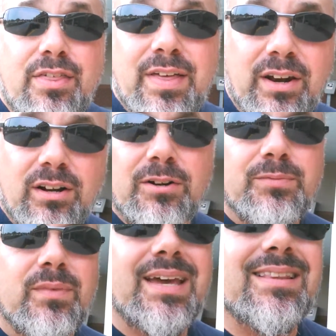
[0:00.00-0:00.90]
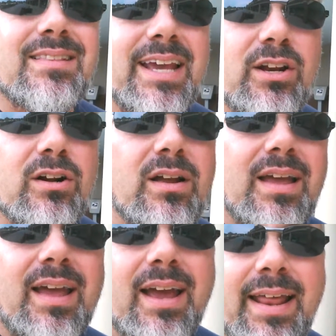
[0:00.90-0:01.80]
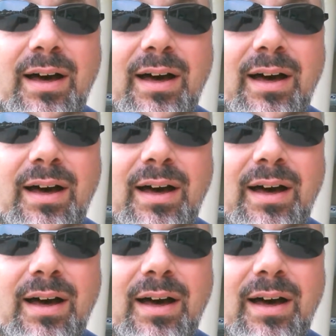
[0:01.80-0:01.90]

thinner and leaner and